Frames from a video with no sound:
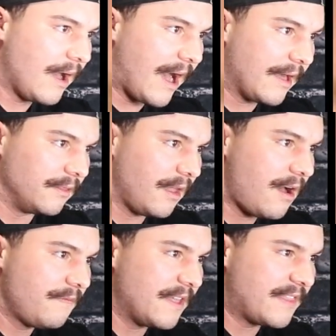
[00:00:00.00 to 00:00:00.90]
I
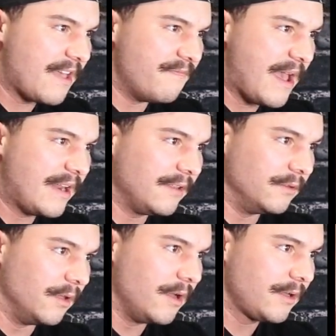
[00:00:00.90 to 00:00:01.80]
love that they've made it
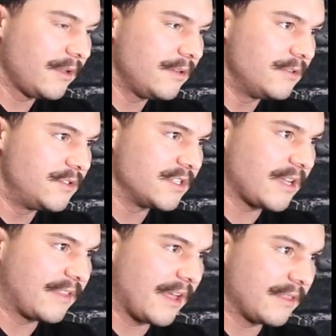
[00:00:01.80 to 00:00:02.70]
look
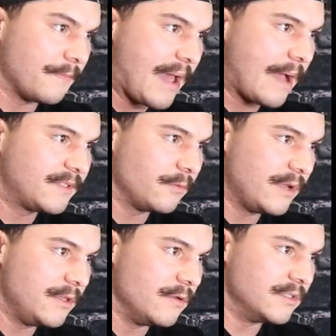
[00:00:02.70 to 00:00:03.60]
just like the maps that
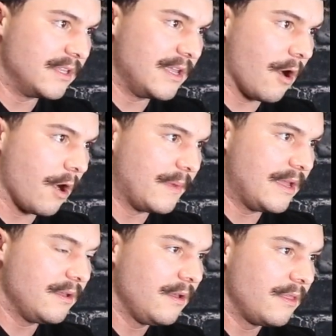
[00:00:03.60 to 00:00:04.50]
we use in the
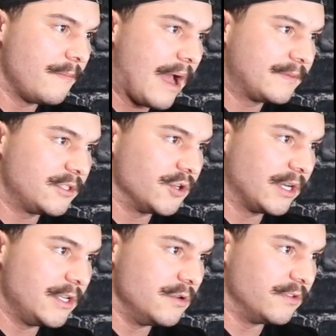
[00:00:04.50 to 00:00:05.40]
Army, the maps that you're
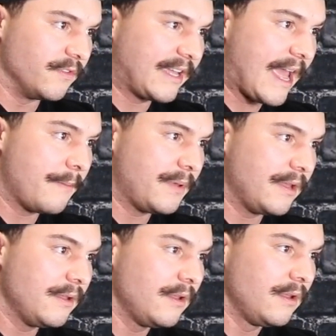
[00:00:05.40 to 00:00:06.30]
gonna use for
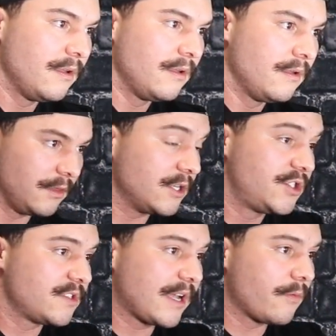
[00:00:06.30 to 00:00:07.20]
camping. Looks
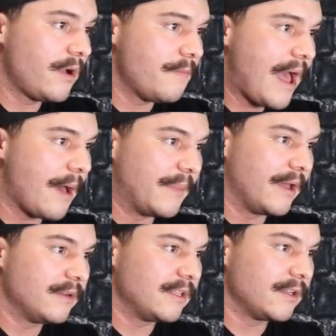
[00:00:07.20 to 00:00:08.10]
just like a real map,
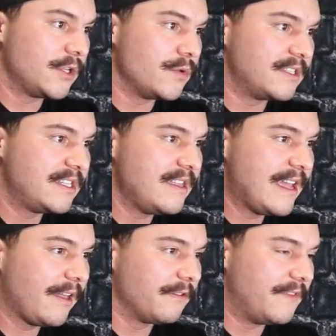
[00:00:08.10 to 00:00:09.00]
man. Like you can see
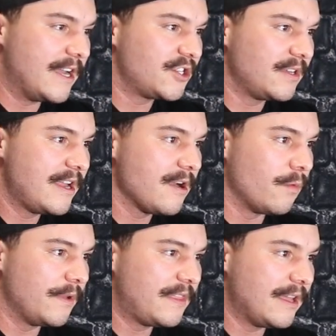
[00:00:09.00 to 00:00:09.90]
the elevation here
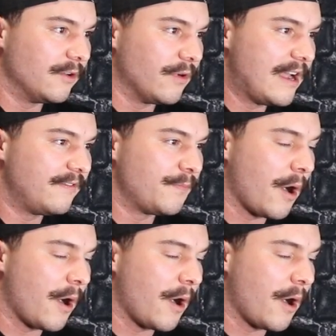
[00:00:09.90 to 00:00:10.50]
with the engraved